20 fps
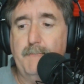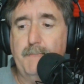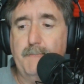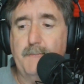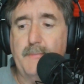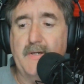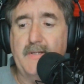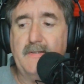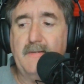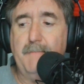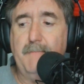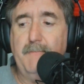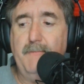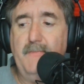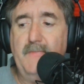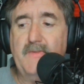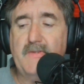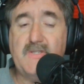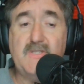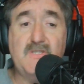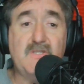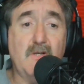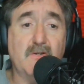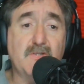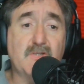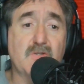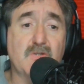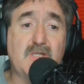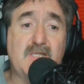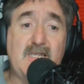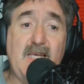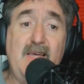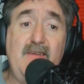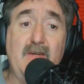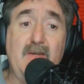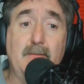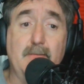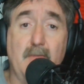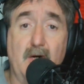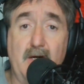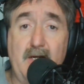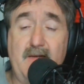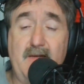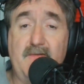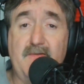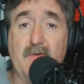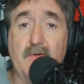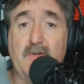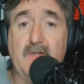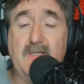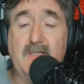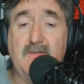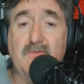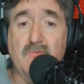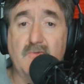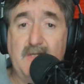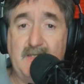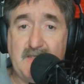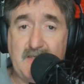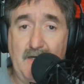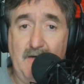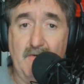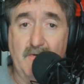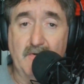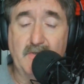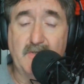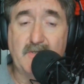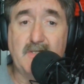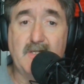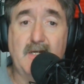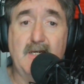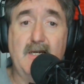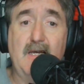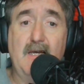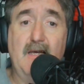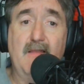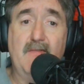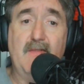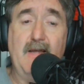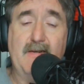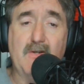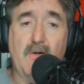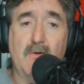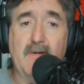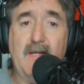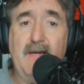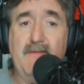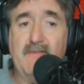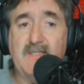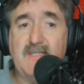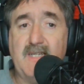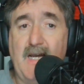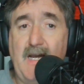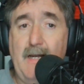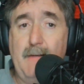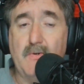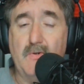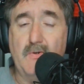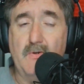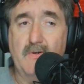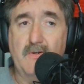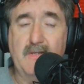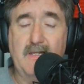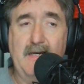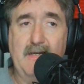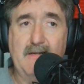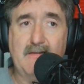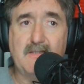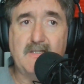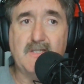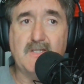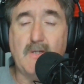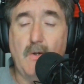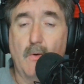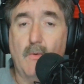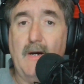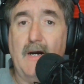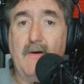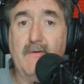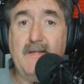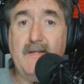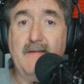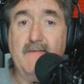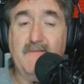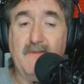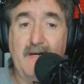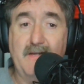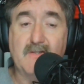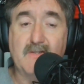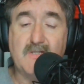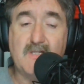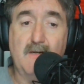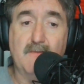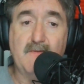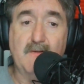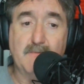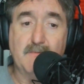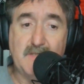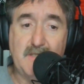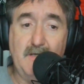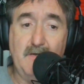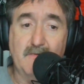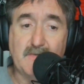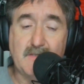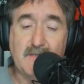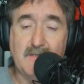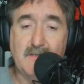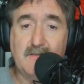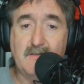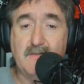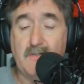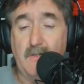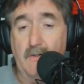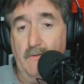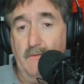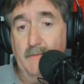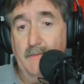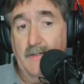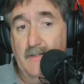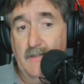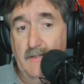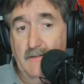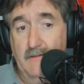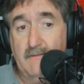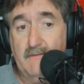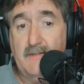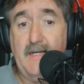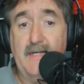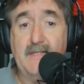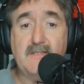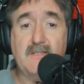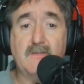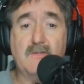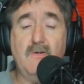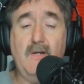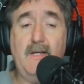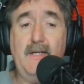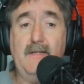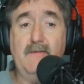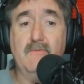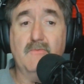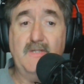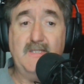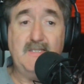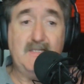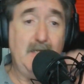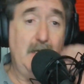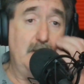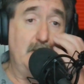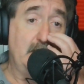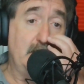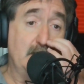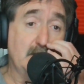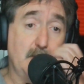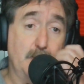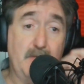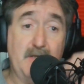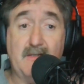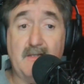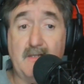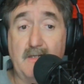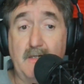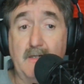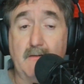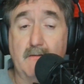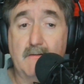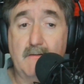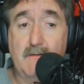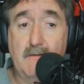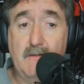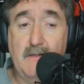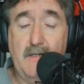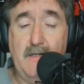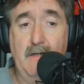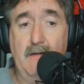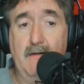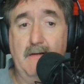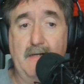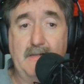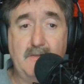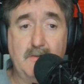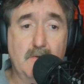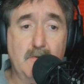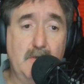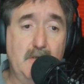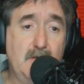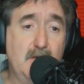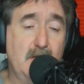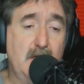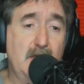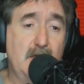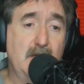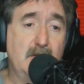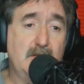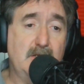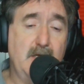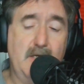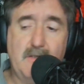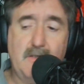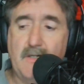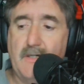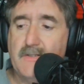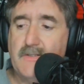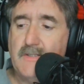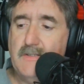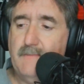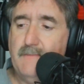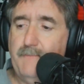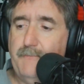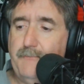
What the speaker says: But she's also saving money for these resellers that don't have the time or that to go out and find the stuff themselves. So that's great. Reselling is a big thing. And I do it. Jen does it.